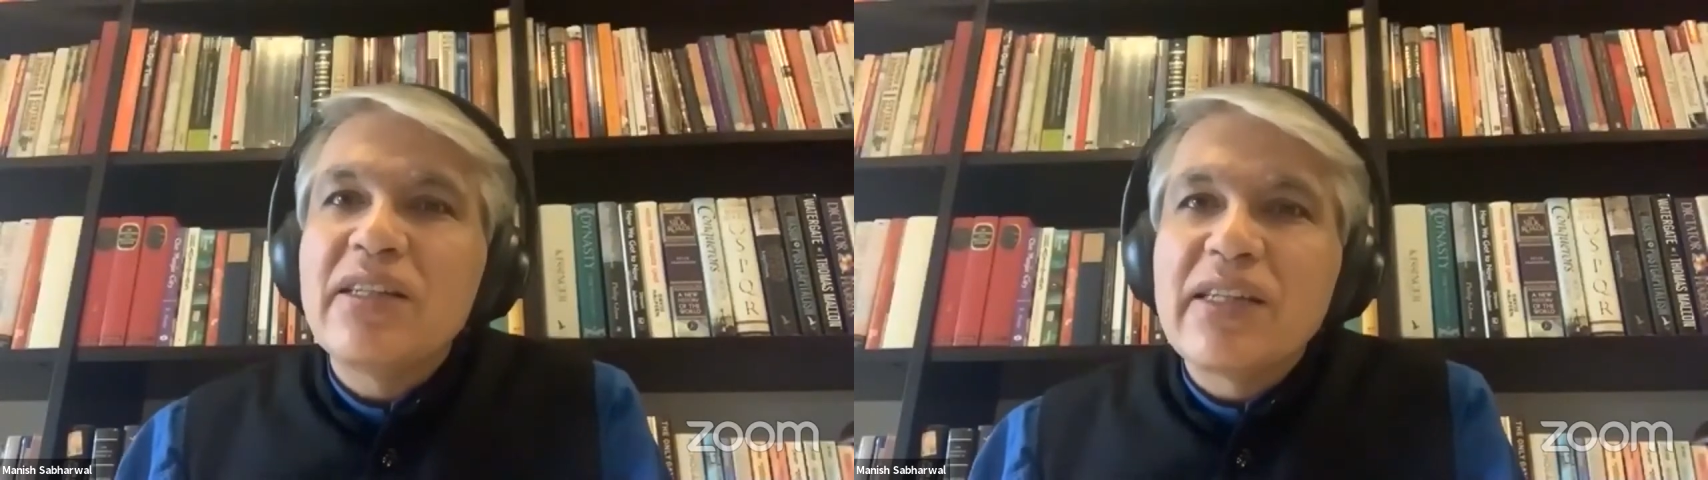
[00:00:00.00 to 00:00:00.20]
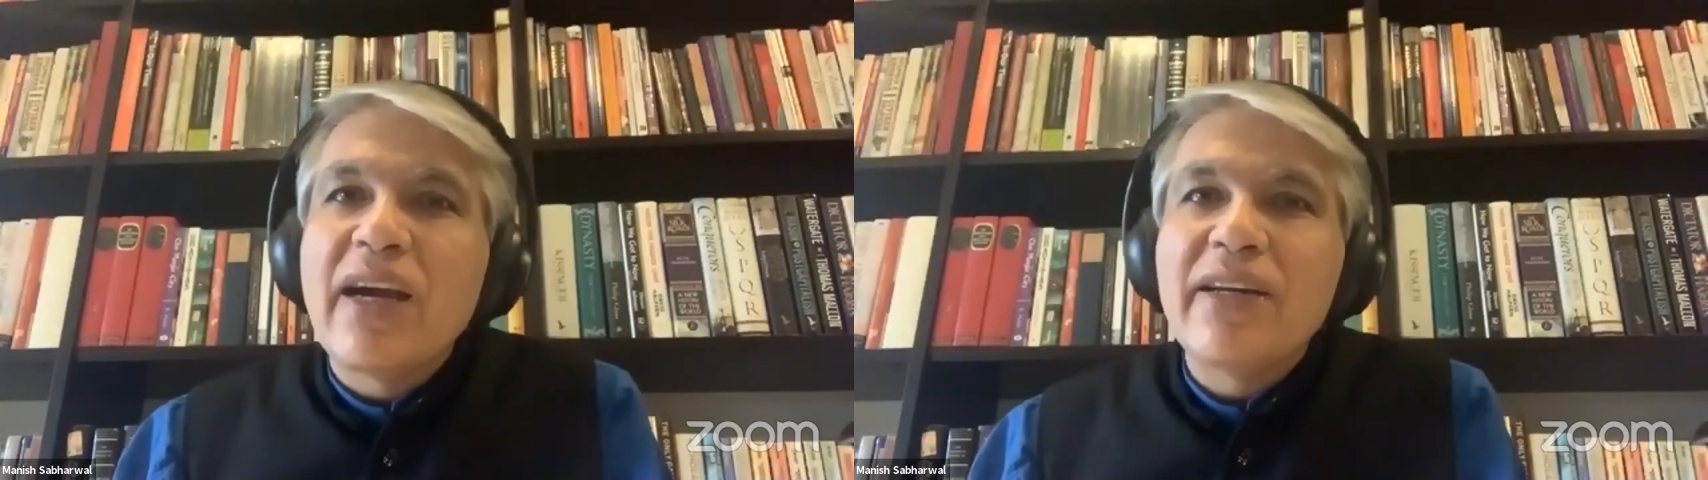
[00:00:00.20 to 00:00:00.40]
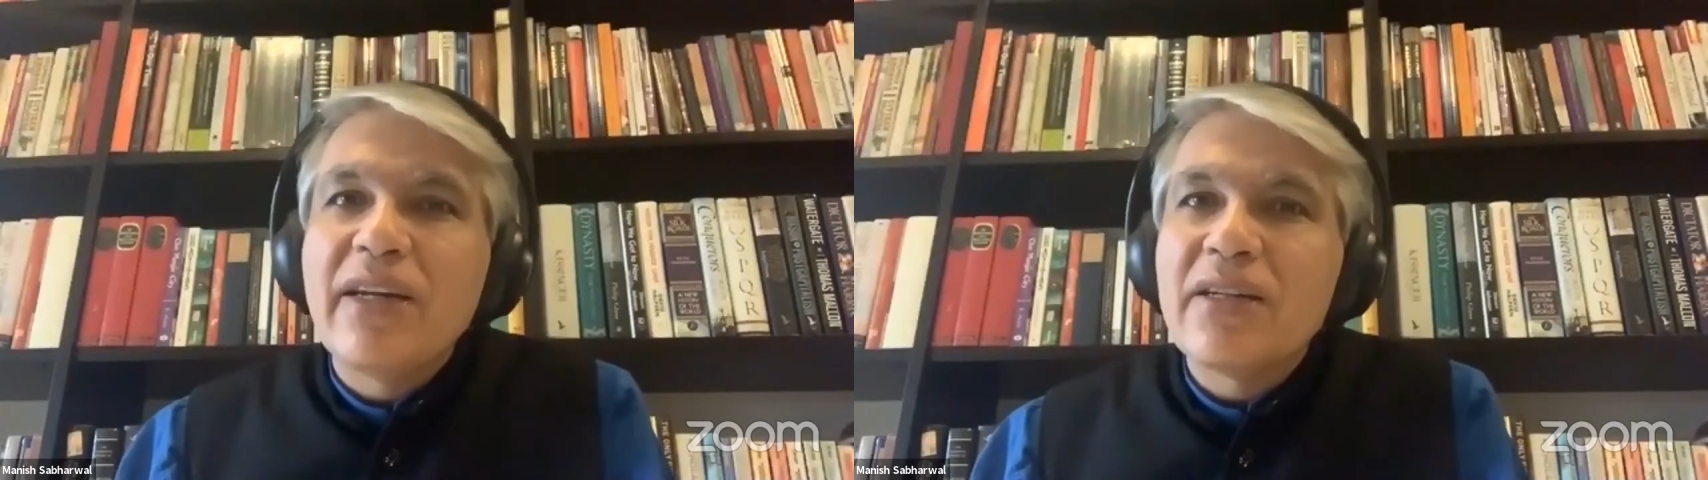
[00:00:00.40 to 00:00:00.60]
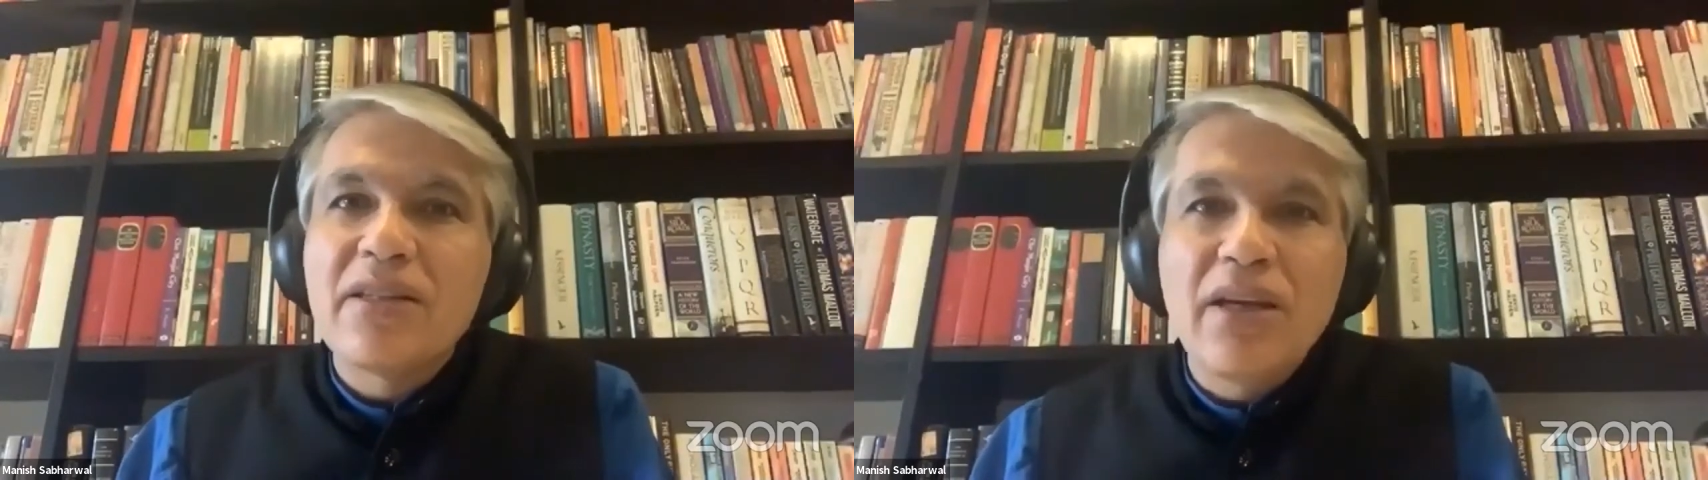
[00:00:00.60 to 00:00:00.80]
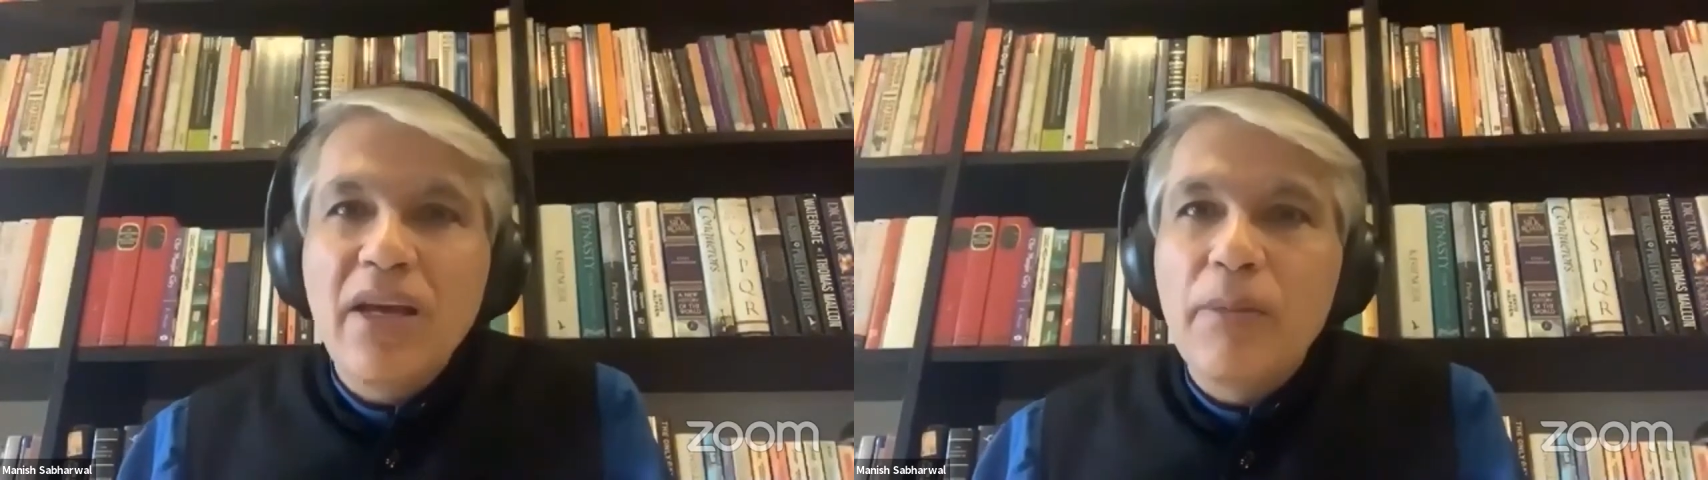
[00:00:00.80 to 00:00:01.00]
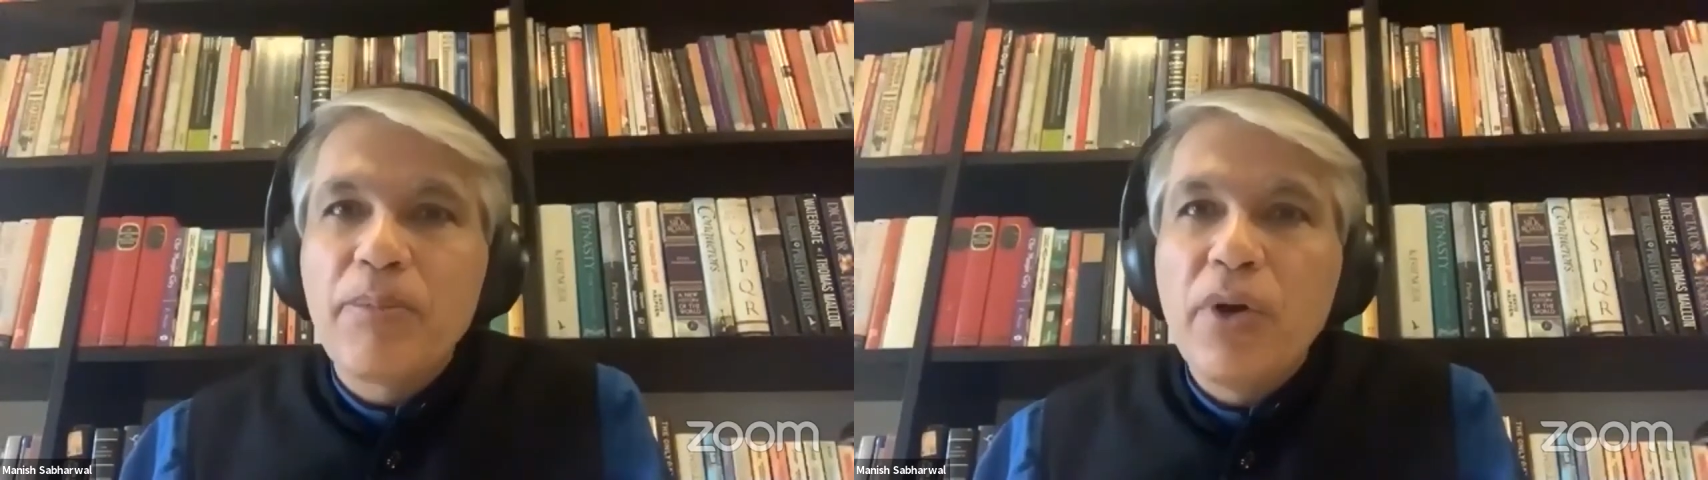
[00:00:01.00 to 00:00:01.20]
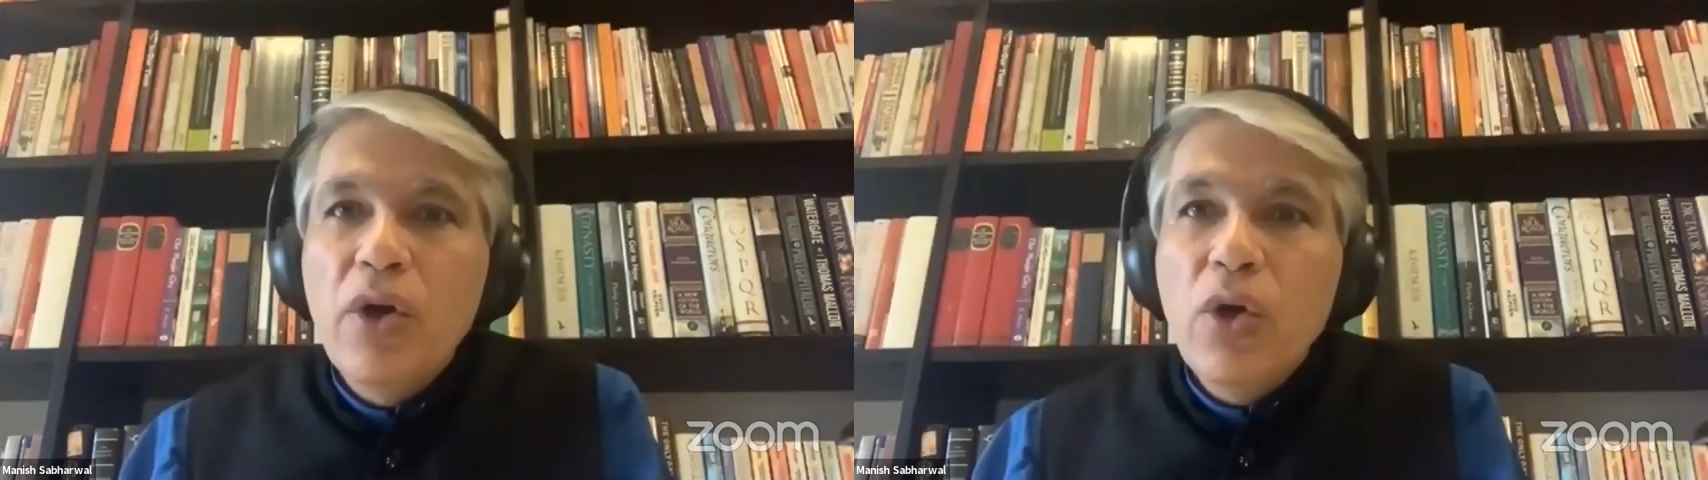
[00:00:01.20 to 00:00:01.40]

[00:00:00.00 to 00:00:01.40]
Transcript: and tied at the hip